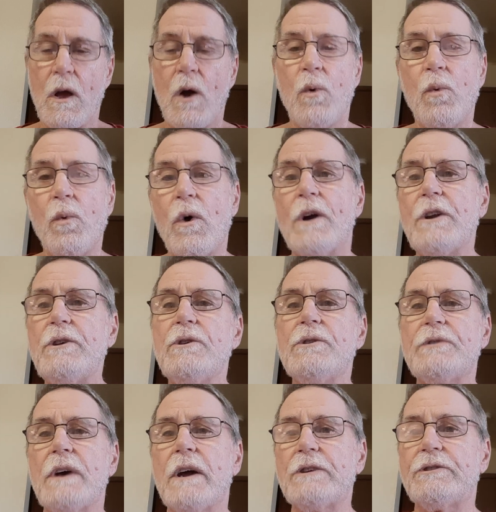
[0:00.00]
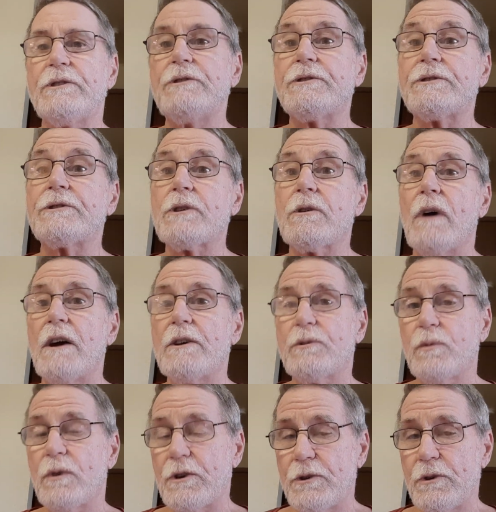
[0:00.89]
What do you think Jesus Christ
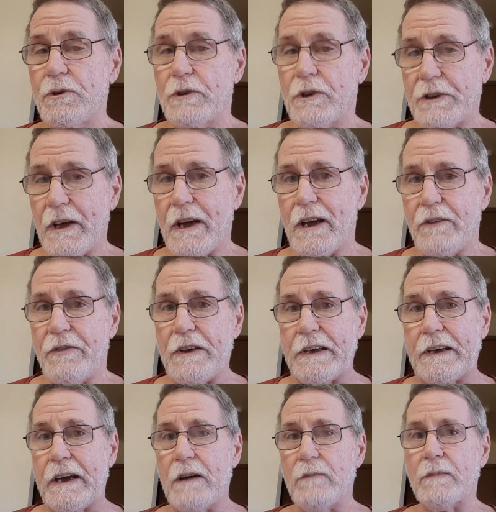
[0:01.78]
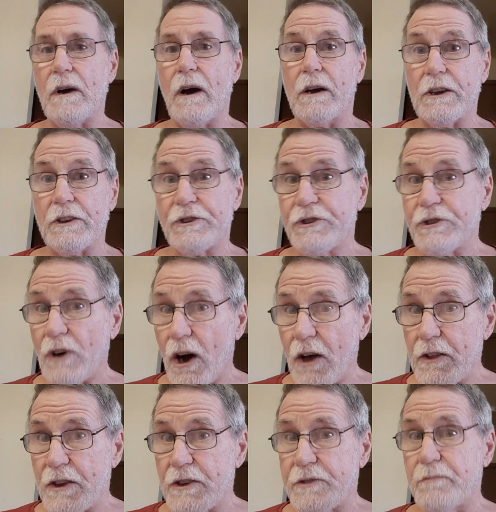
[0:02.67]
would do today if he came down and saw
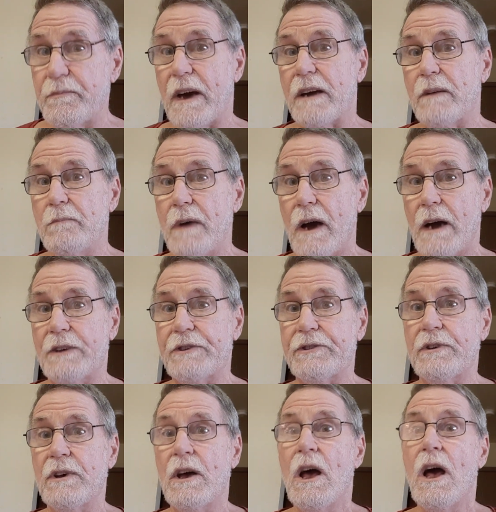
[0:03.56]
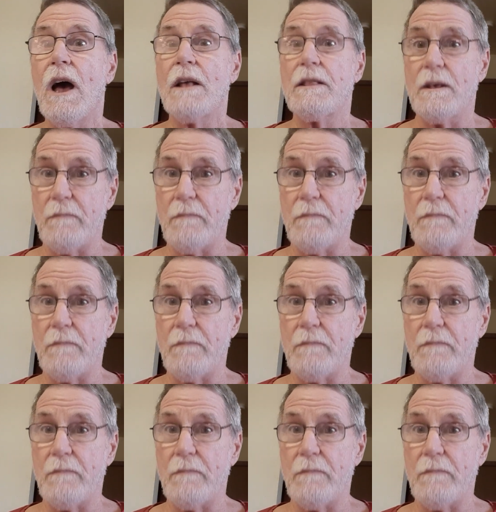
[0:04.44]
this big mess that